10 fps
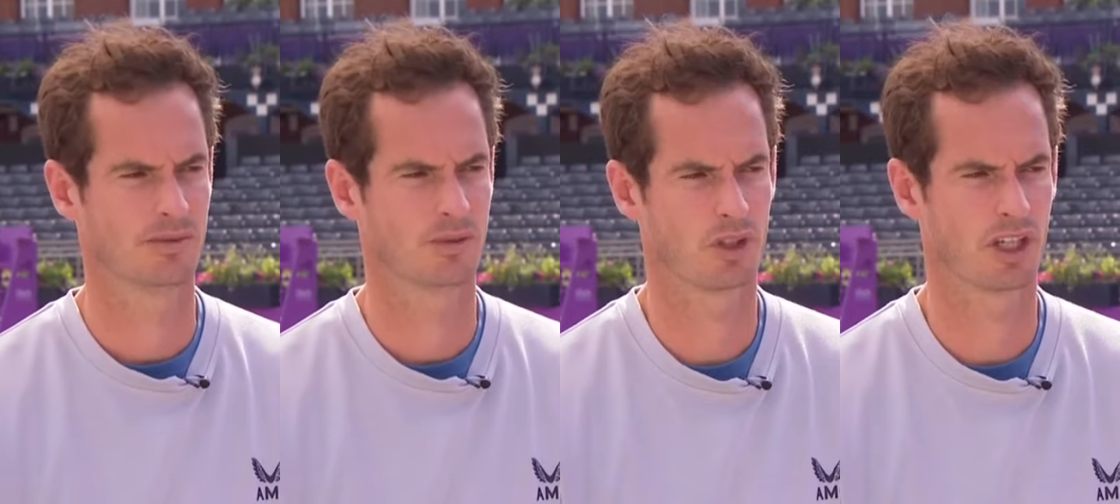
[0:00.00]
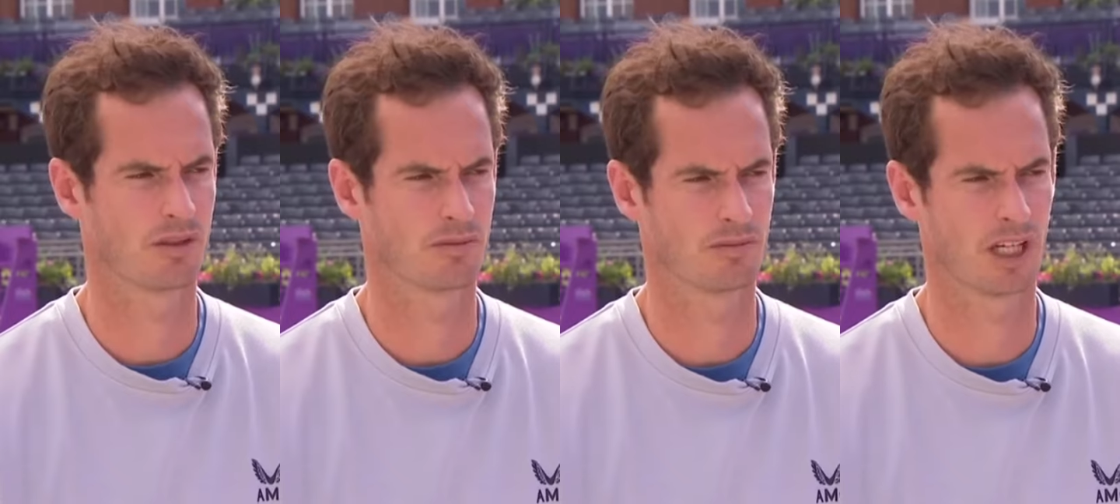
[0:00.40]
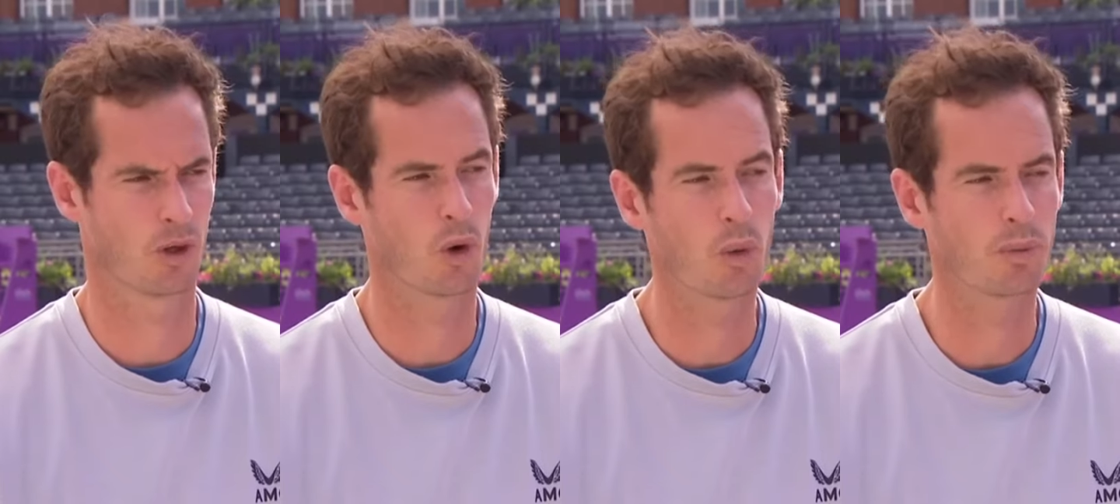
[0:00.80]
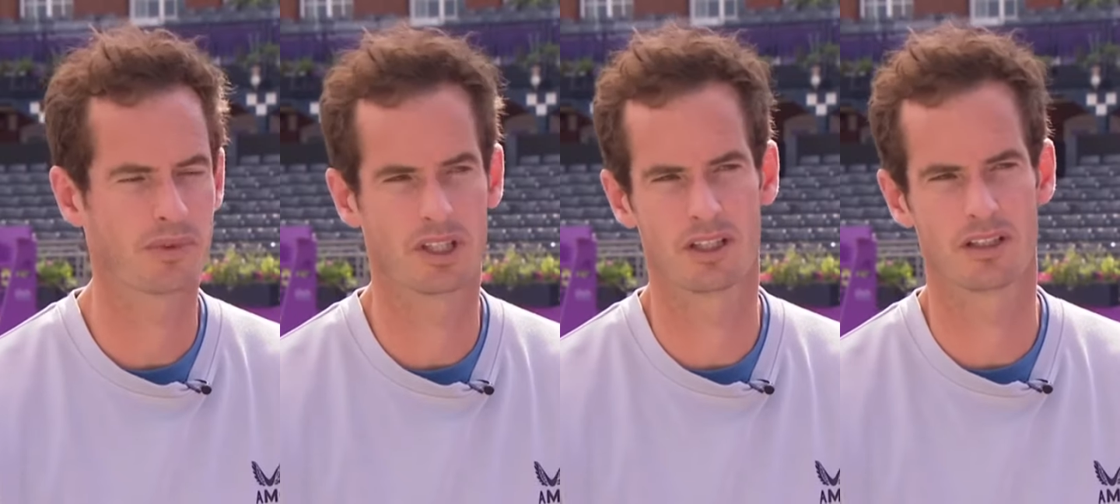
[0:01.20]
So yeah, I hope
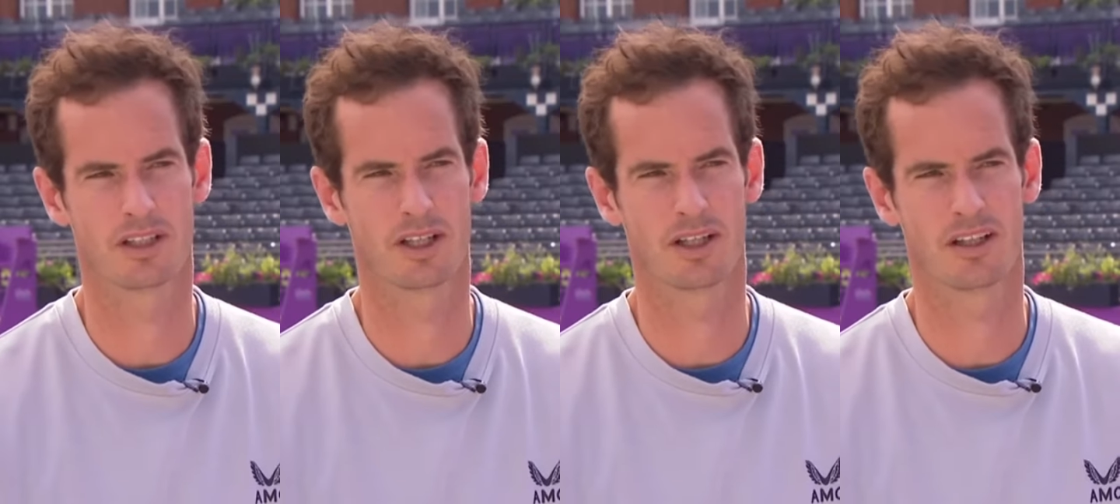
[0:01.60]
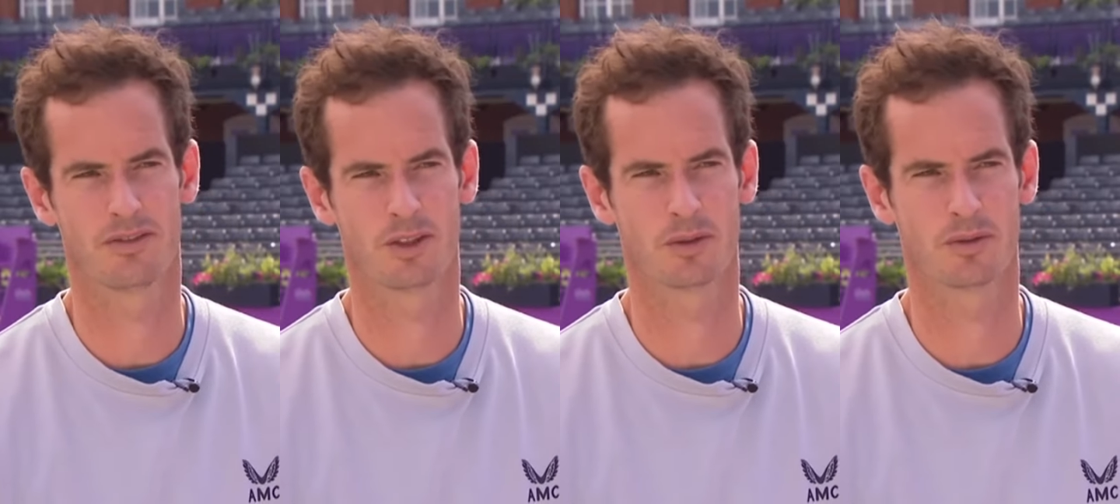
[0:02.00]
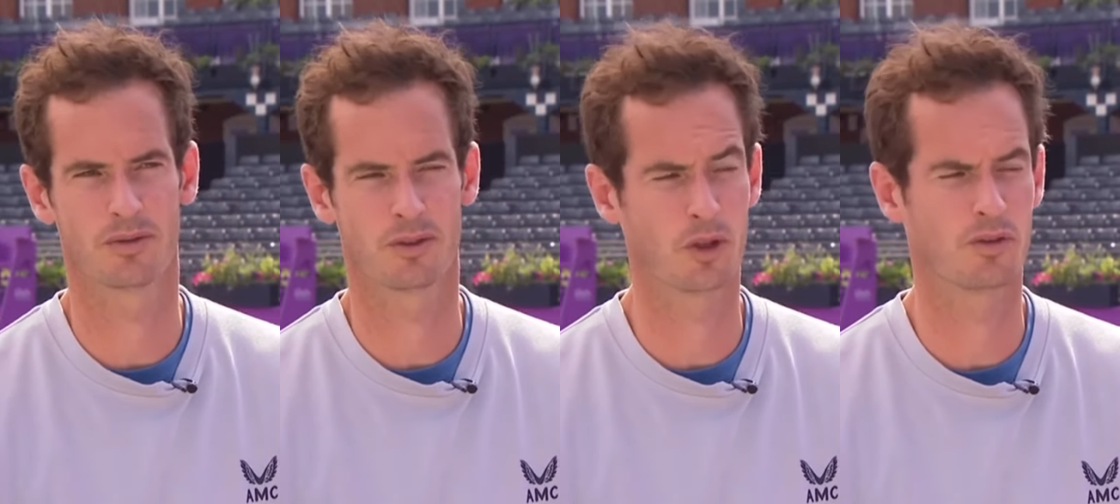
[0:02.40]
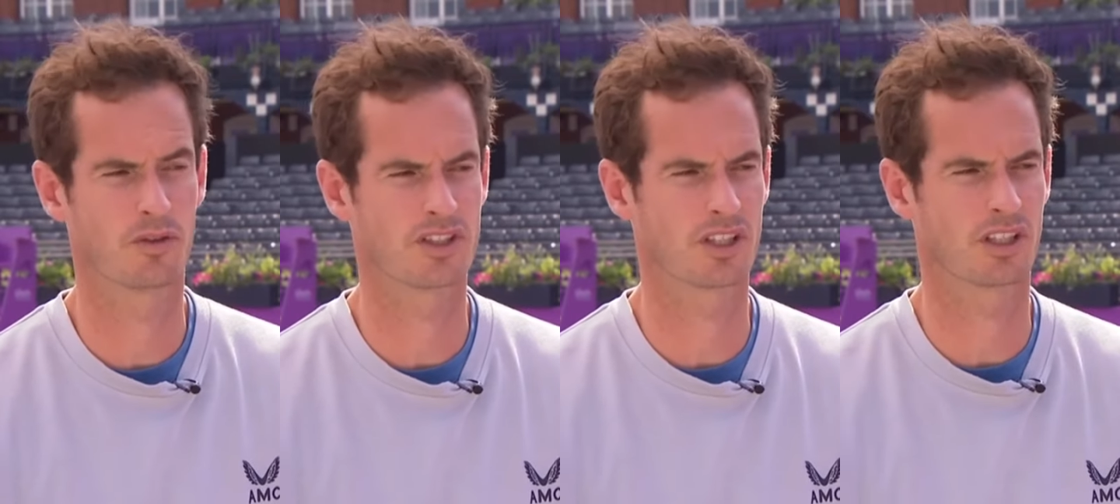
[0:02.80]
that I feel good
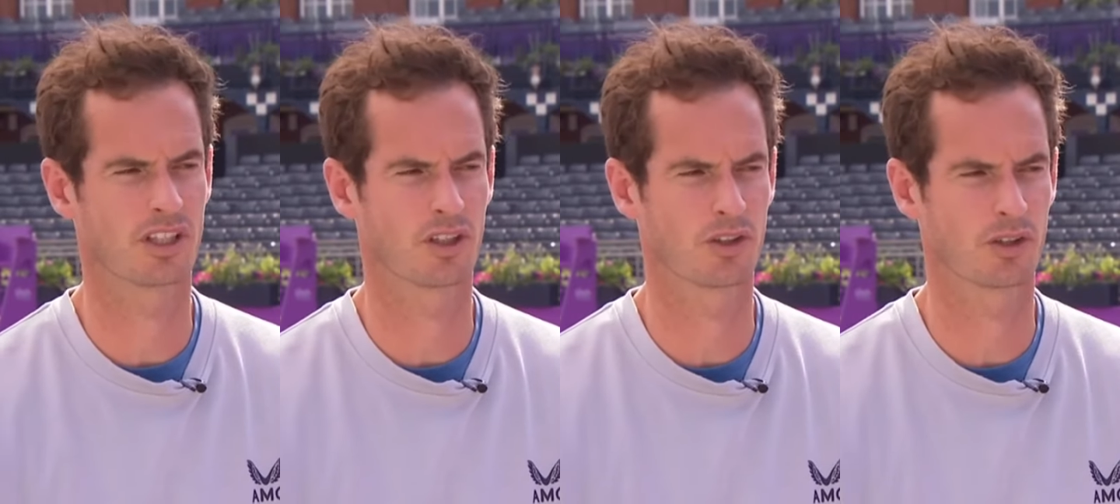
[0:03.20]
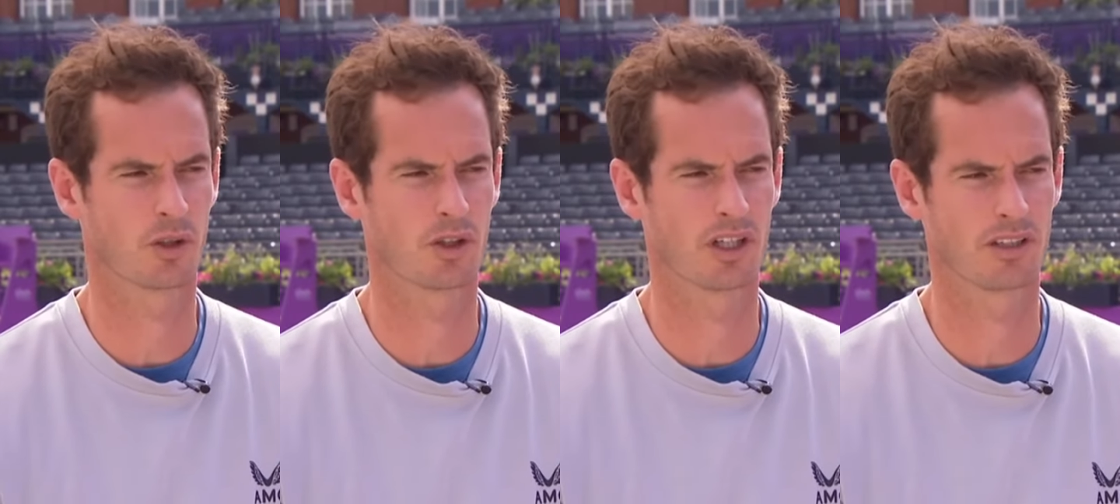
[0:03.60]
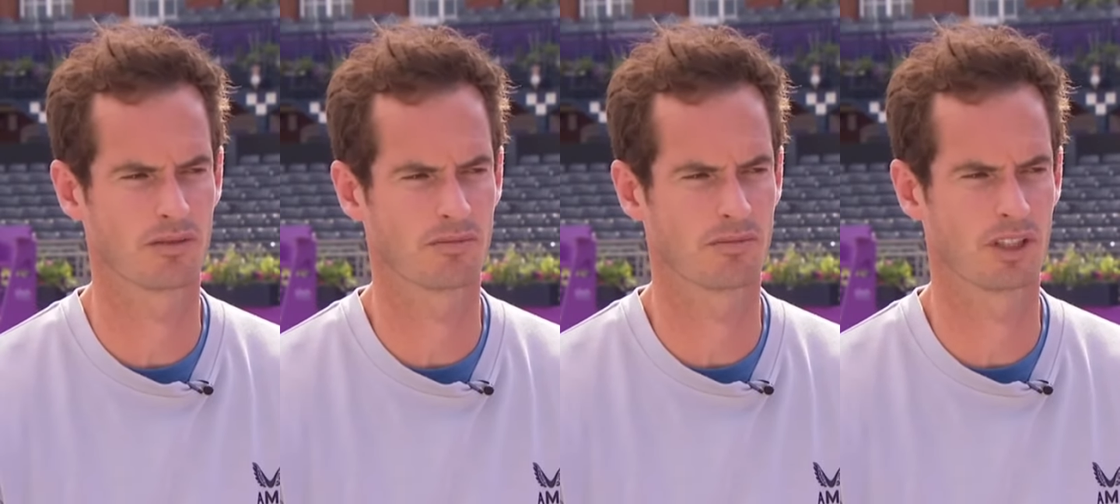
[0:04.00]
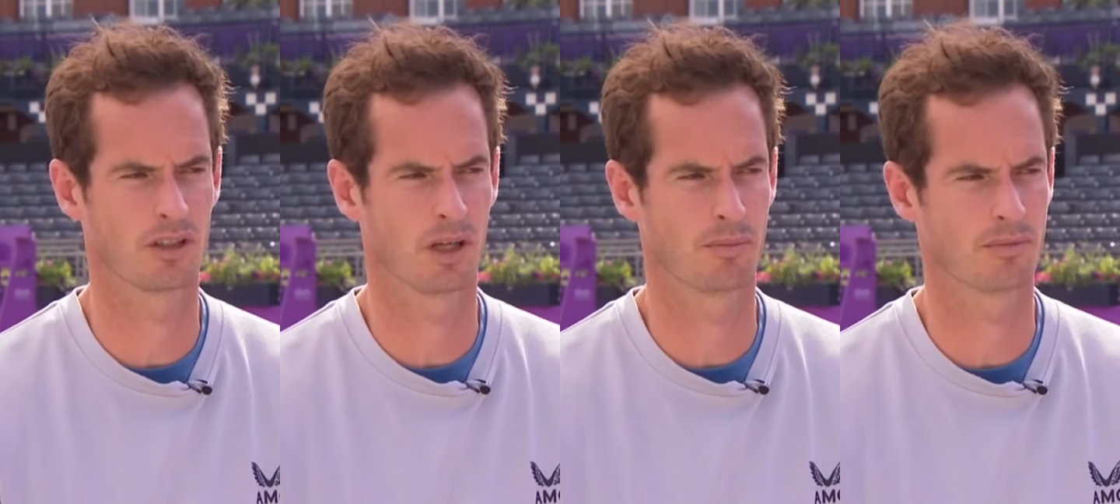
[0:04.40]
physically on the court, and you know,
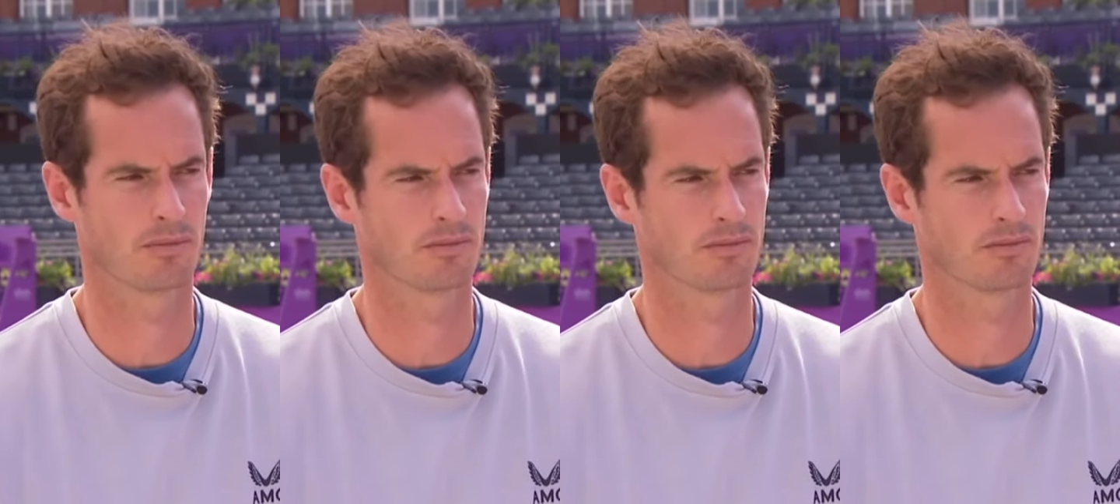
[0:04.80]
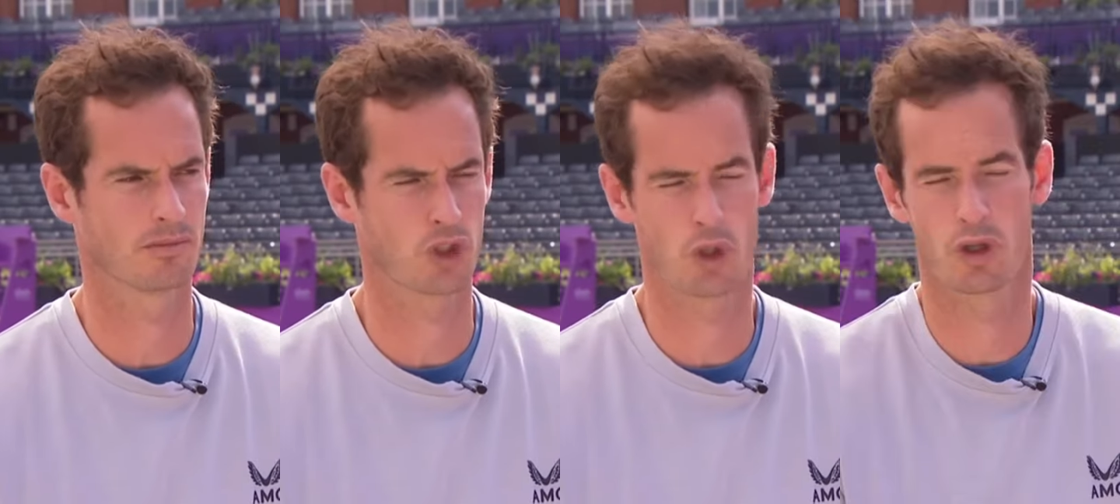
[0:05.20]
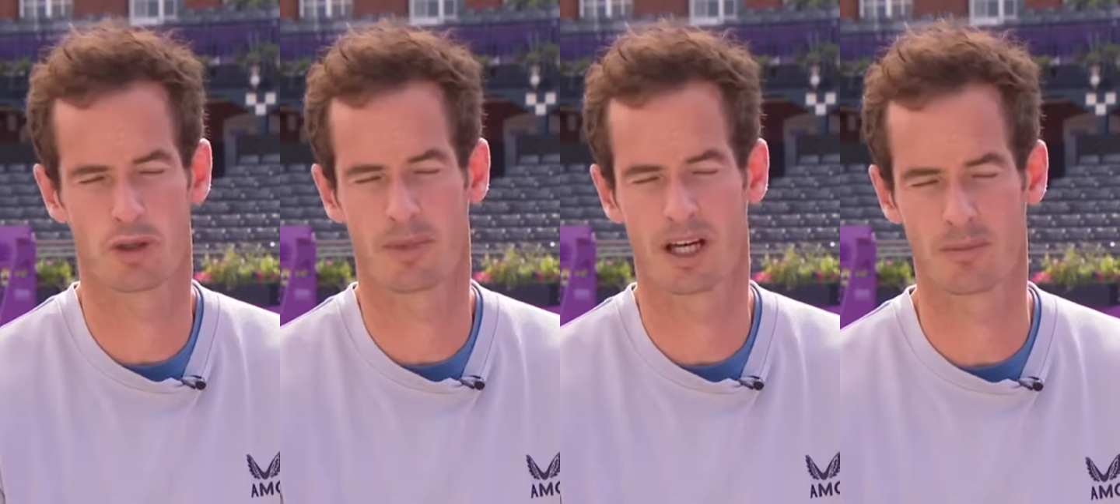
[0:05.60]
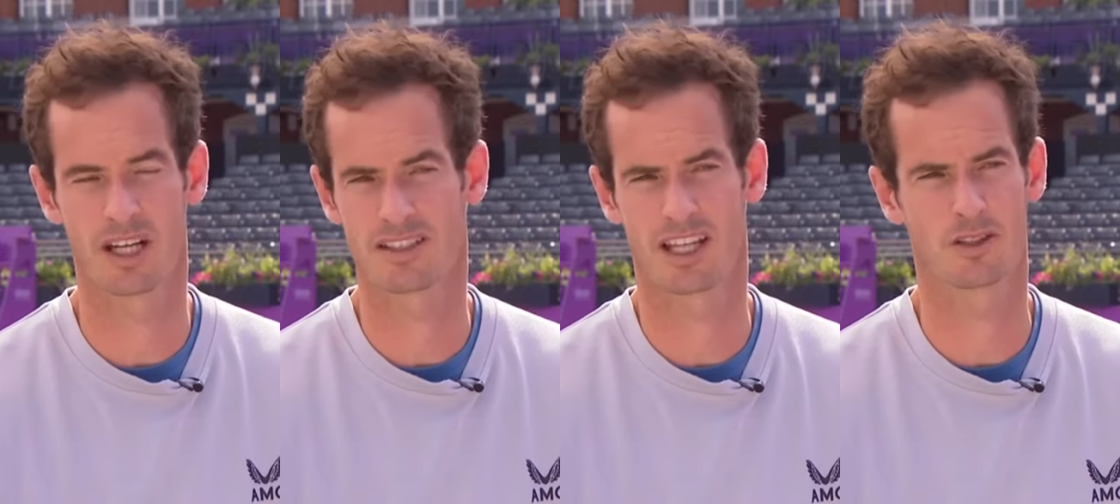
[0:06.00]
I'm sure that my
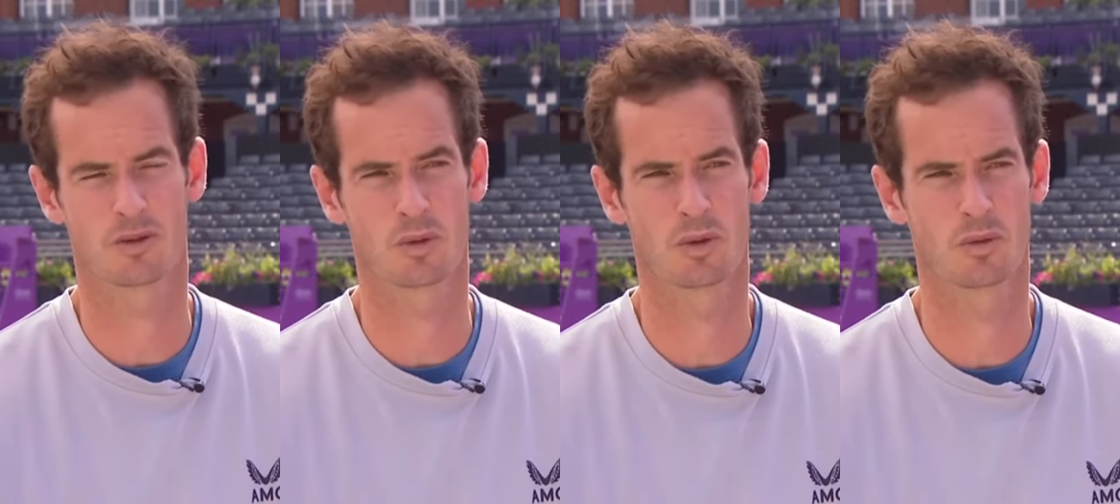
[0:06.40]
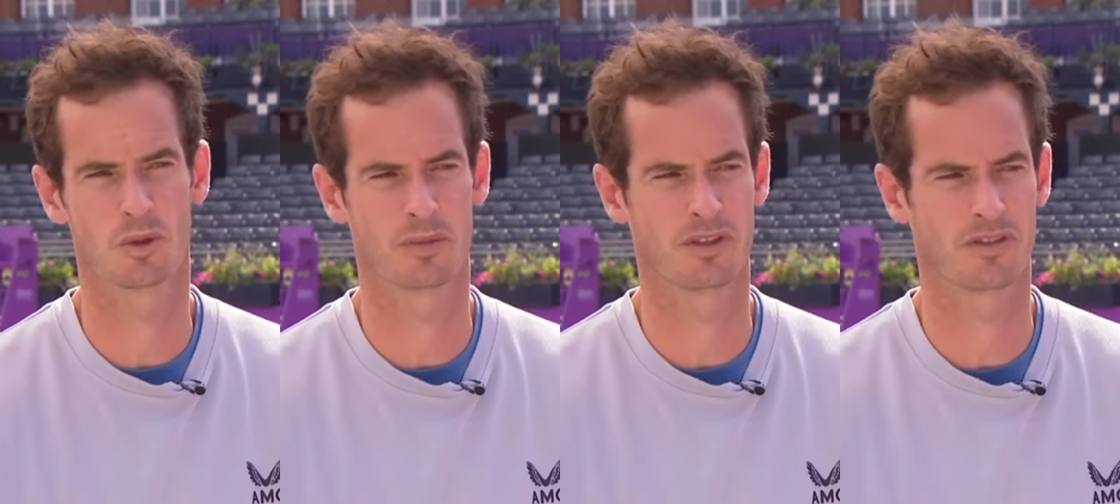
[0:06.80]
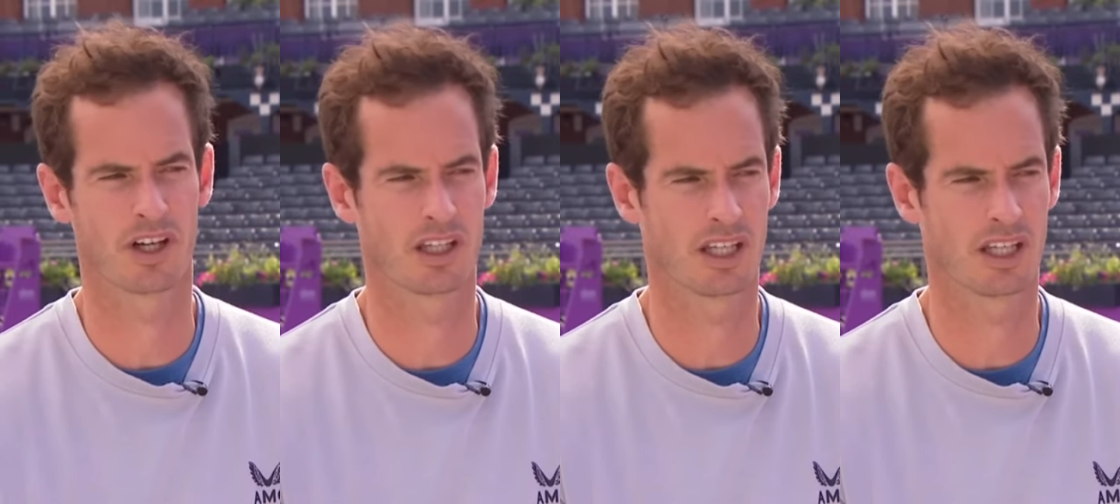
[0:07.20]
tennis will be fine.